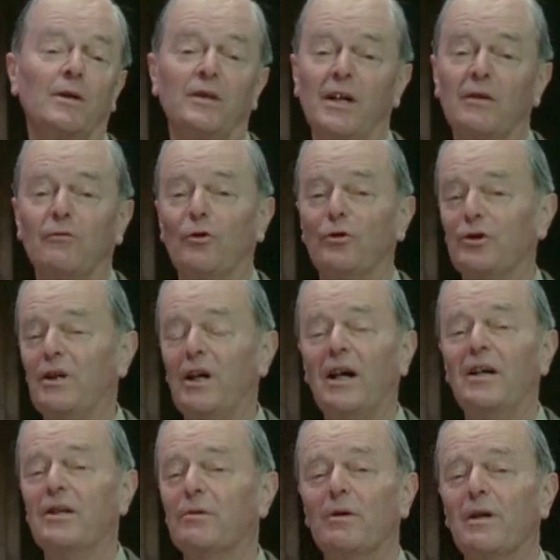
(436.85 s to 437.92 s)

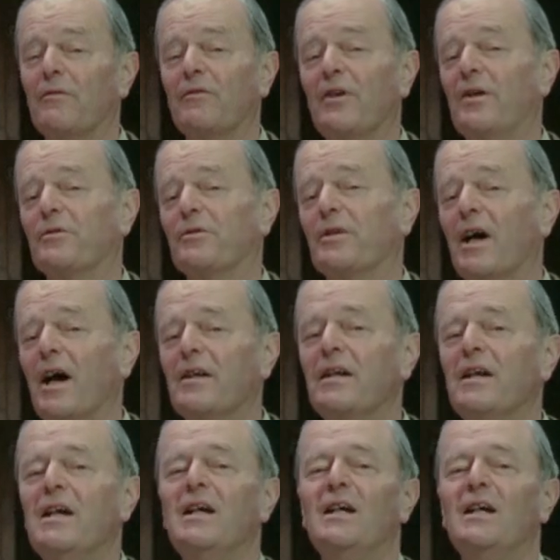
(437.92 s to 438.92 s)
1049 to 1109,